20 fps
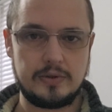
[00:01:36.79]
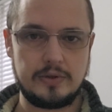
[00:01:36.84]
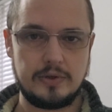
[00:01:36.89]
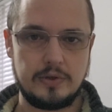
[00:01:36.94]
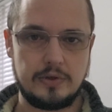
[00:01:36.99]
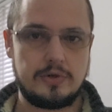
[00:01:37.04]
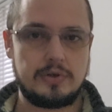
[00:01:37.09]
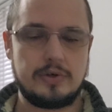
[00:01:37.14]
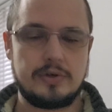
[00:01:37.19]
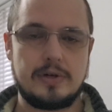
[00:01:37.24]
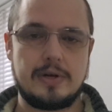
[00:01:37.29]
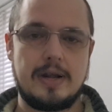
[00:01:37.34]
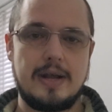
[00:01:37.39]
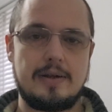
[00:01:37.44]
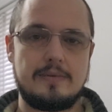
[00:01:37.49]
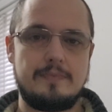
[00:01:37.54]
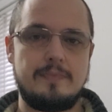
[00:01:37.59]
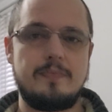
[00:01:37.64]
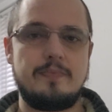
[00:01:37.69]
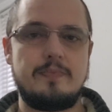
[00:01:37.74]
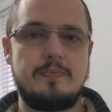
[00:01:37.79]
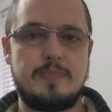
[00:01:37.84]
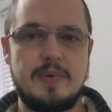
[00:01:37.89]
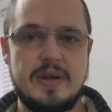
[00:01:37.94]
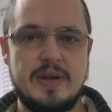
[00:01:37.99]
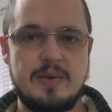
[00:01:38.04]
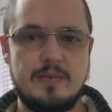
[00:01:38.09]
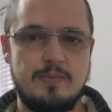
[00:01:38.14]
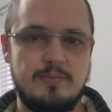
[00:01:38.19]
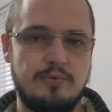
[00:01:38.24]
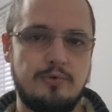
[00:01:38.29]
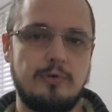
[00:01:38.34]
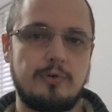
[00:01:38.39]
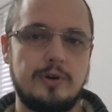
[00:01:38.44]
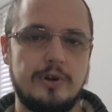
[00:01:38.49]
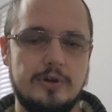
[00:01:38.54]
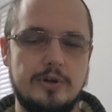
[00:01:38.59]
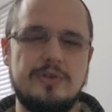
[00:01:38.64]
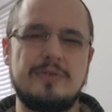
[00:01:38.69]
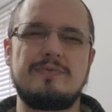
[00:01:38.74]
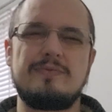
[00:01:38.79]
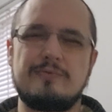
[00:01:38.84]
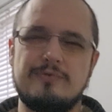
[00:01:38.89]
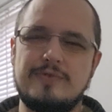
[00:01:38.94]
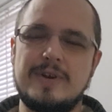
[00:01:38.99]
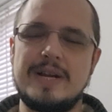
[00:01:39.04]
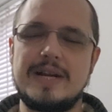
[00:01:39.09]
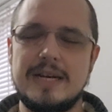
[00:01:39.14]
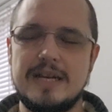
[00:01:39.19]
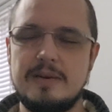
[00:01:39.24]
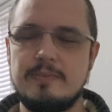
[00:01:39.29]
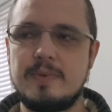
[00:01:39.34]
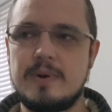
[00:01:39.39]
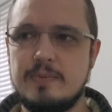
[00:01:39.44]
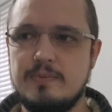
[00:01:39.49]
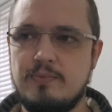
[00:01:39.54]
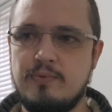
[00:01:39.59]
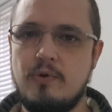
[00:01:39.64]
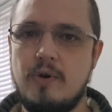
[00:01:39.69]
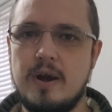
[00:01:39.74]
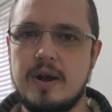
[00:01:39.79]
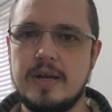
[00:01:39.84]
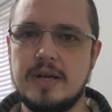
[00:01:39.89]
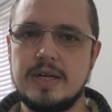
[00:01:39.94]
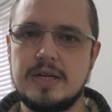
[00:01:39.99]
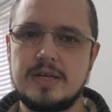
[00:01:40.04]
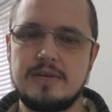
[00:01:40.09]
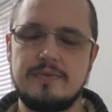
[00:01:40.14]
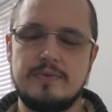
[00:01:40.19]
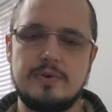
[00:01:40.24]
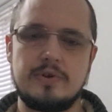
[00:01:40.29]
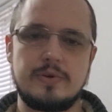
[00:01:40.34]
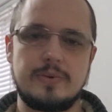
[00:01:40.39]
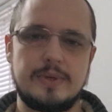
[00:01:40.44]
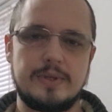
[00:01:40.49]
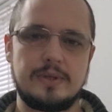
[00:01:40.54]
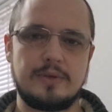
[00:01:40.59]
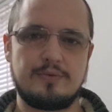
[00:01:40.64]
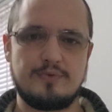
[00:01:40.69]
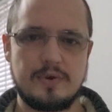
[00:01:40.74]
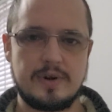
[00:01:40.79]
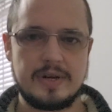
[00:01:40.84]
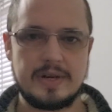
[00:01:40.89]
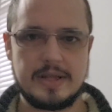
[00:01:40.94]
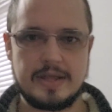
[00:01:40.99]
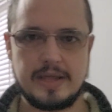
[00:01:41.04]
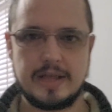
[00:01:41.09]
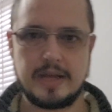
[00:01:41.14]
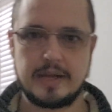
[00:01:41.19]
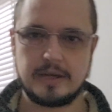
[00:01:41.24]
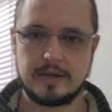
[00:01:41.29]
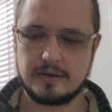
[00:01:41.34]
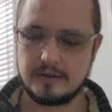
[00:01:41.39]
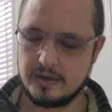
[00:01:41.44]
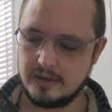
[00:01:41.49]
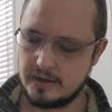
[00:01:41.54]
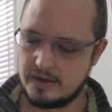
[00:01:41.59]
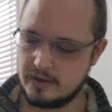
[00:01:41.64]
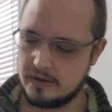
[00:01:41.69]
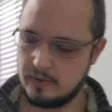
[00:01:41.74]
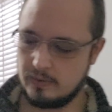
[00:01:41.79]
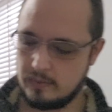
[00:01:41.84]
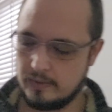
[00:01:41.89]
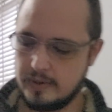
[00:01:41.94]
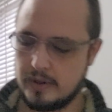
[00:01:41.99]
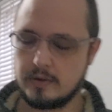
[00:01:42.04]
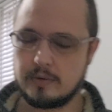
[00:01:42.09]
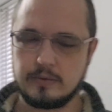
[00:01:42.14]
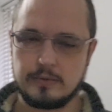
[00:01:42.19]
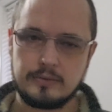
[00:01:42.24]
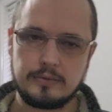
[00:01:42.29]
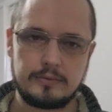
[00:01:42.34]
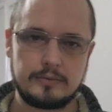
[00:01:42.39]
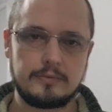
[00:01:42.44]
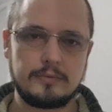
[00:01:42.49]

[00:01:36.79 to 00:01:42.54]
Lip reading: You shouldn't really be praised for doing the right thing, although